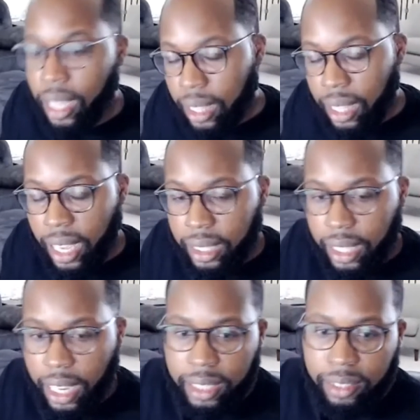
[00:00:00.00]
in the
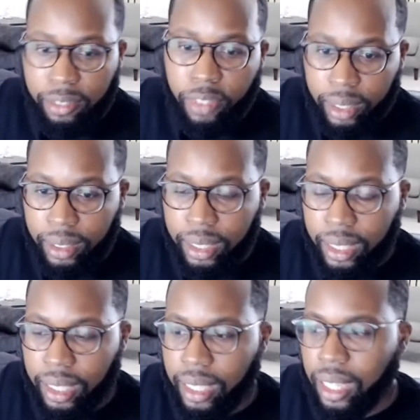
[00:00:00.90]
education field.
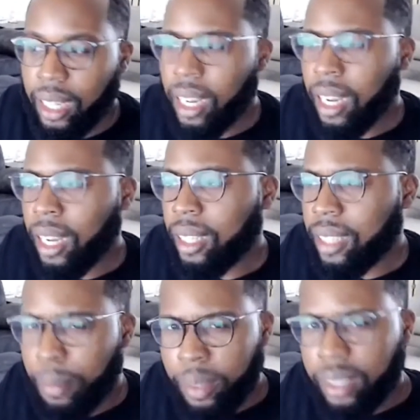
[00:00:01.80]

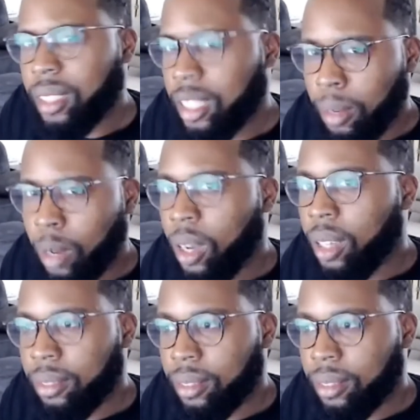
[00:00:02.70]
Did I mention she's my wife?